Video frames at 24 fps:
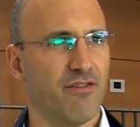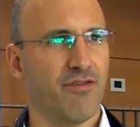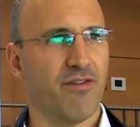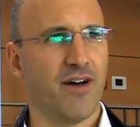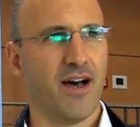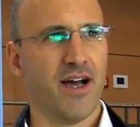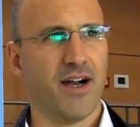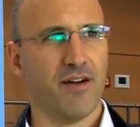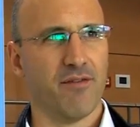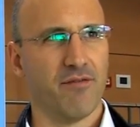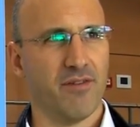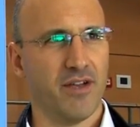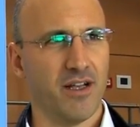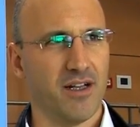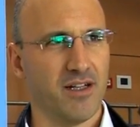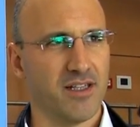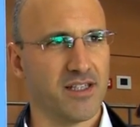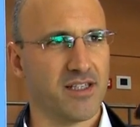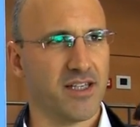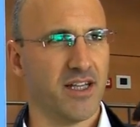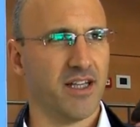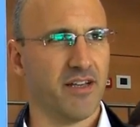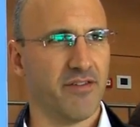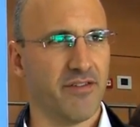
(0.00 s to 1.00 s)

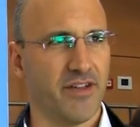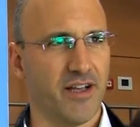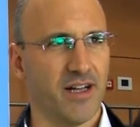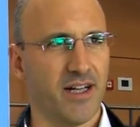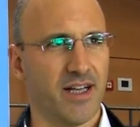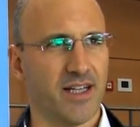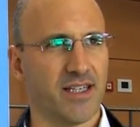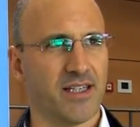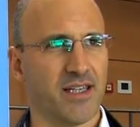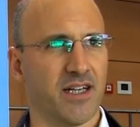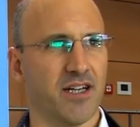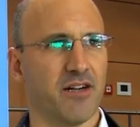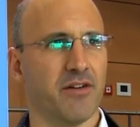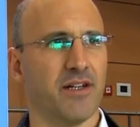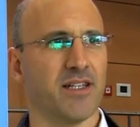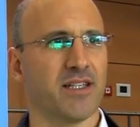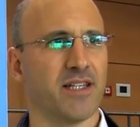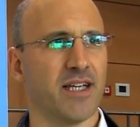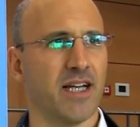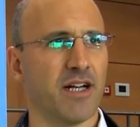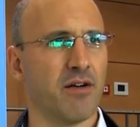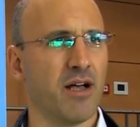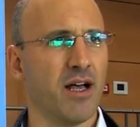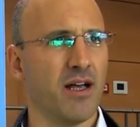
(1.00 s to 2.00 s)
Farmville, Cityville, etc.,
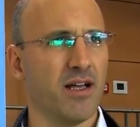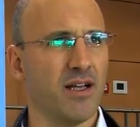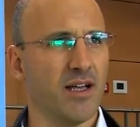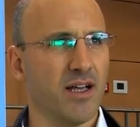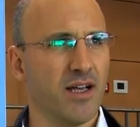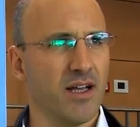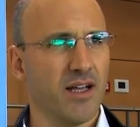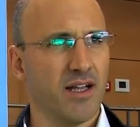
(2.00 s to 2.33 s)
etc.